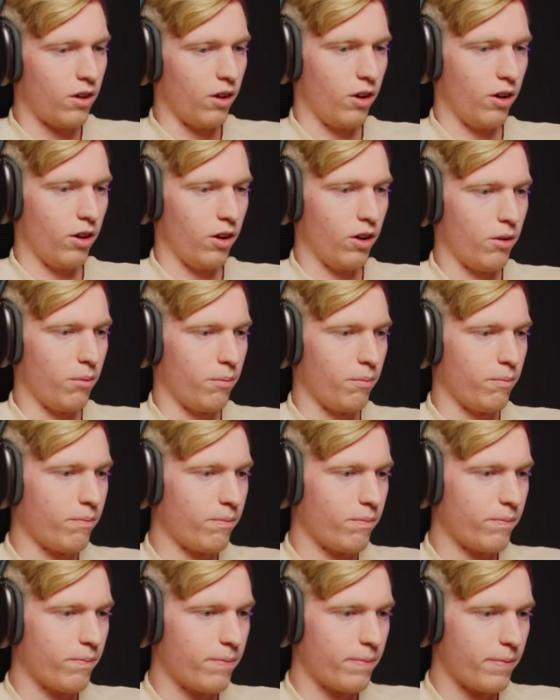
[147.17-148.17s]
So
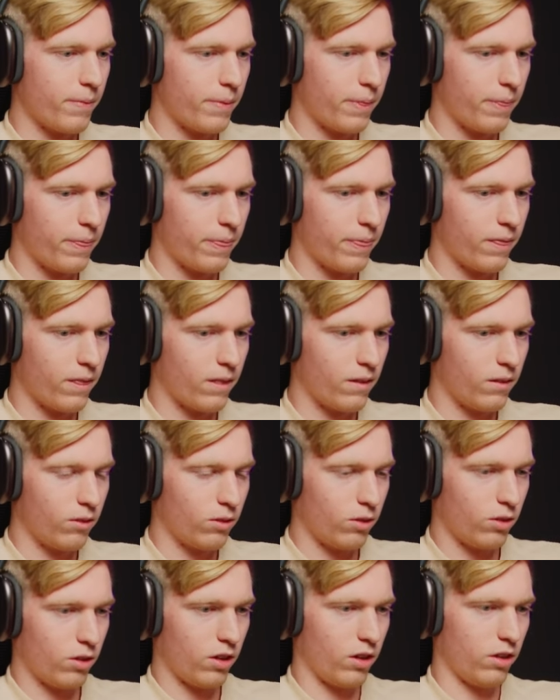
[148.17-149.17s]

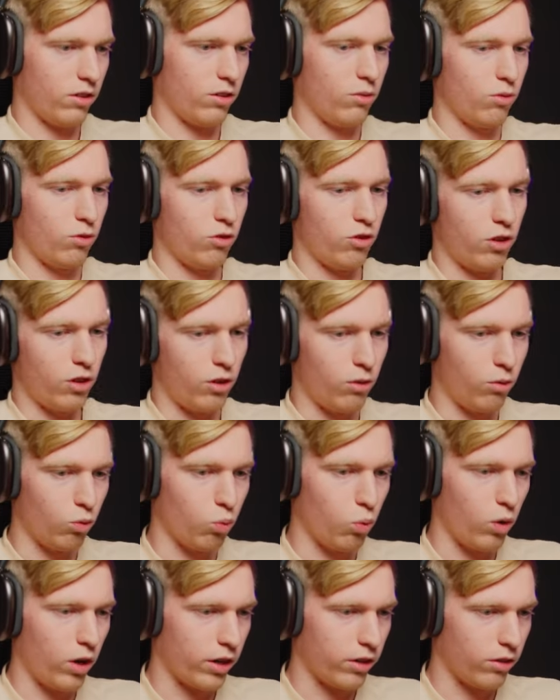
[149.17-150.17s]
you see he was
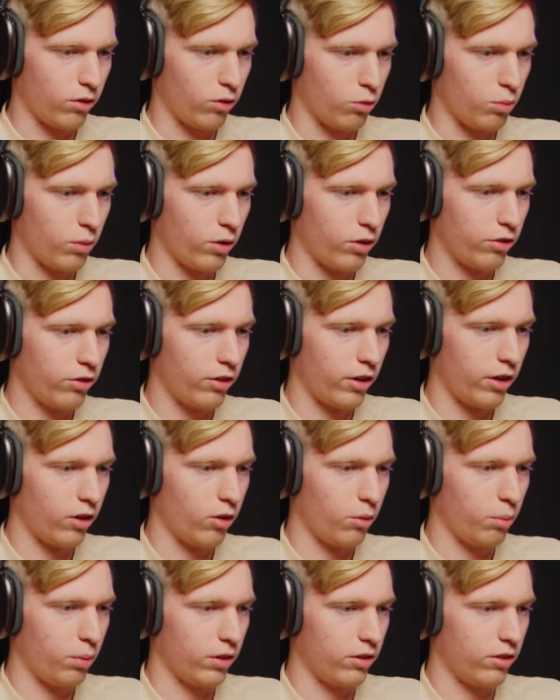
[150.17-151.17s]
walking to his
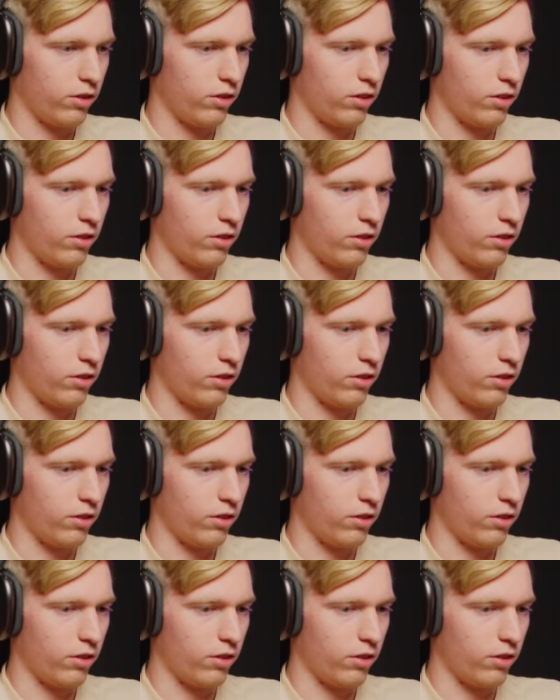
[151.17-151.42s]
motorcycle, places